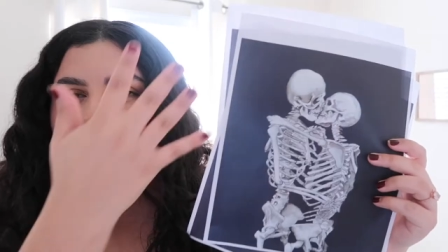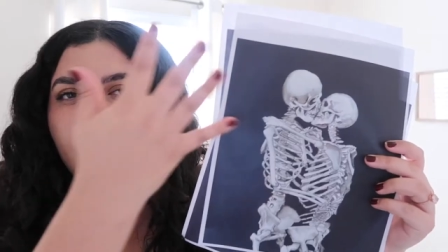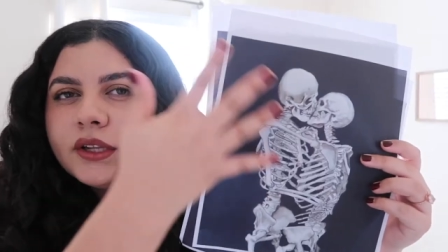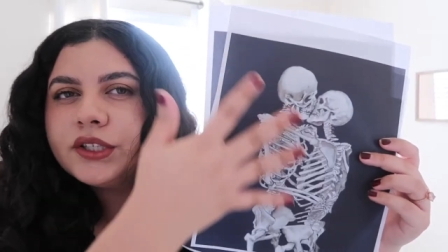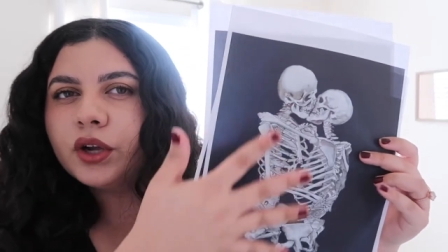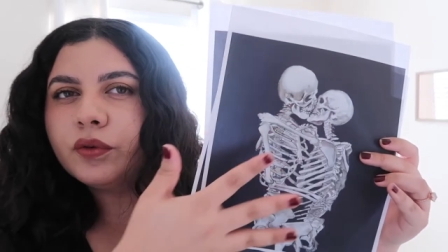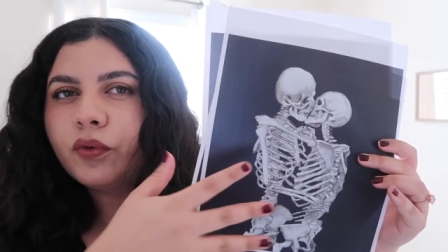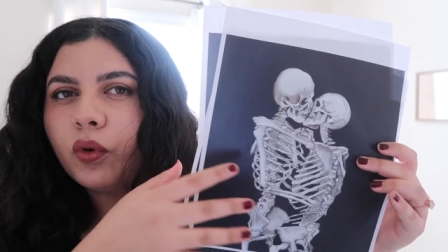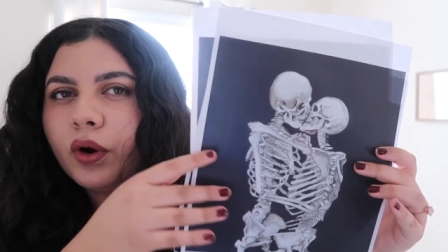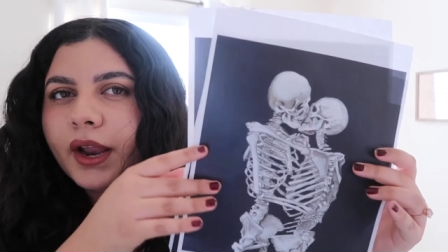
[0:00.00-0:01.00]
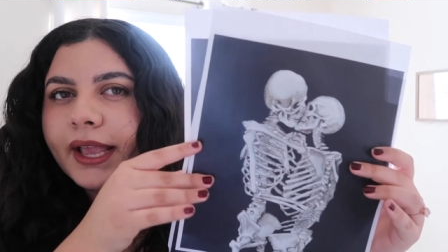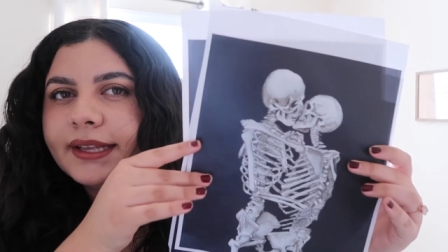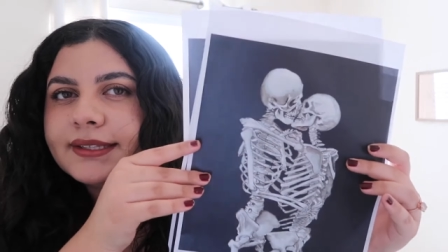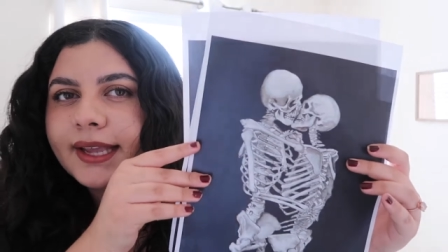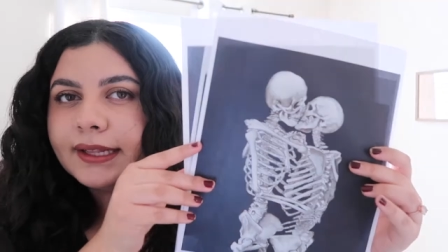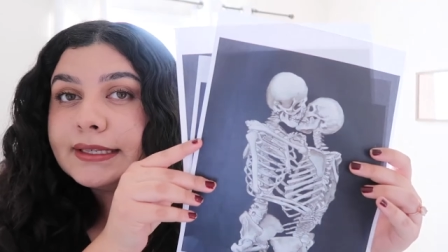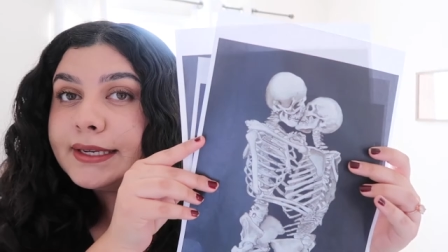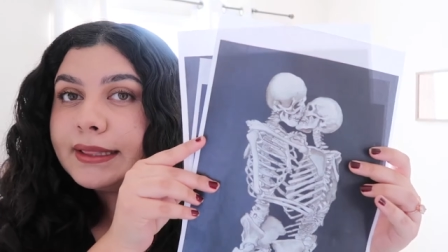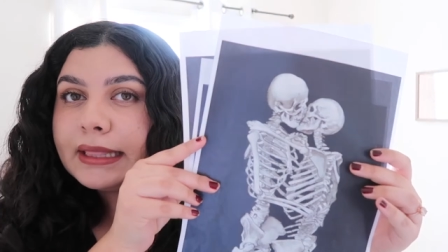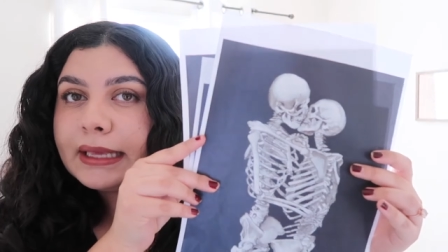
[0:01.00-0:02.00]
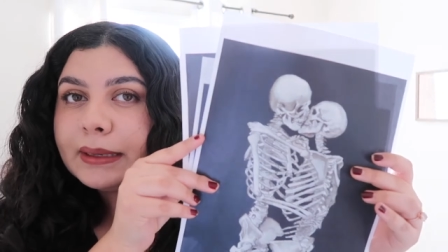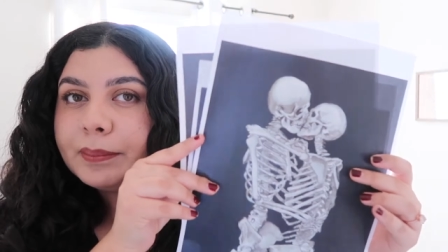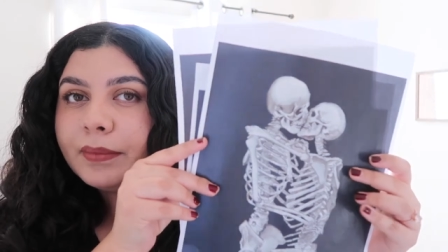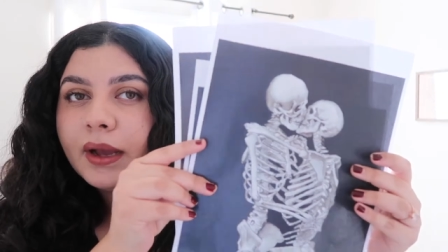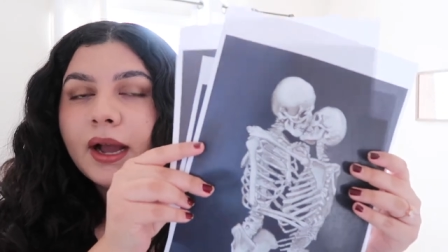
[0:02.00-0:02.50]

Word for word: I wanted to go for a skeleton theme.